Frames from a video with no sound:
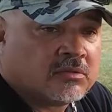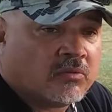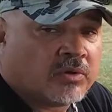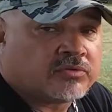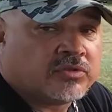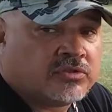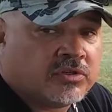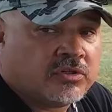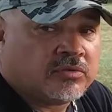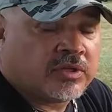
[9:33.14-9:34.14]
what to
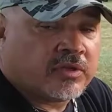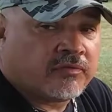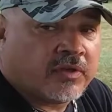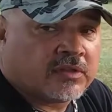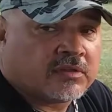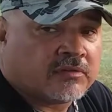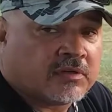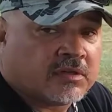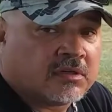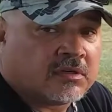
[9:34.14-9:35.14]
do in the event of
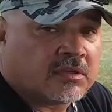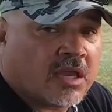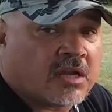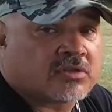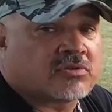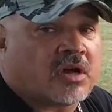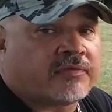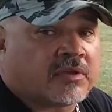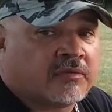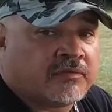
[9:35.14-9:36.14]
a
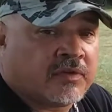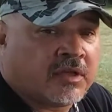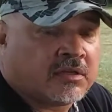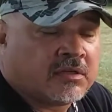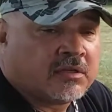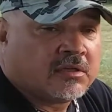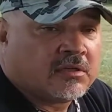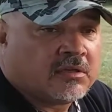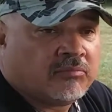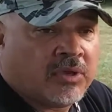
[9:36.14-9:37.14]
catastrophic event,
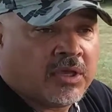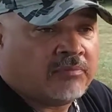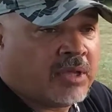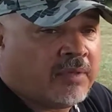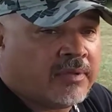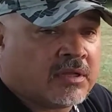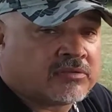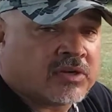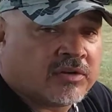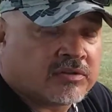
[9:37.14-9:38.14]
be it maybe a
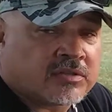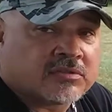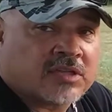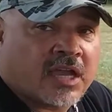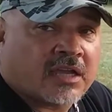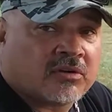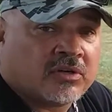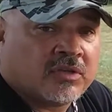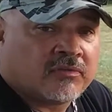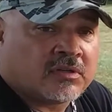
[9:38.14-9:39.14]
terrorist attack
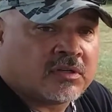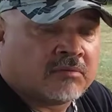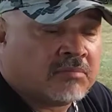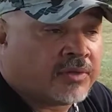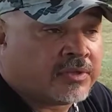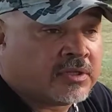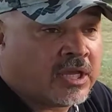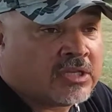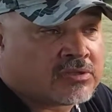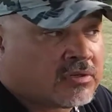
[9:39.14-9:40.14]
or even Mother
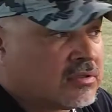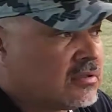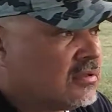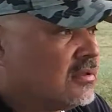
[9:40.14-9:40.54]
Nature.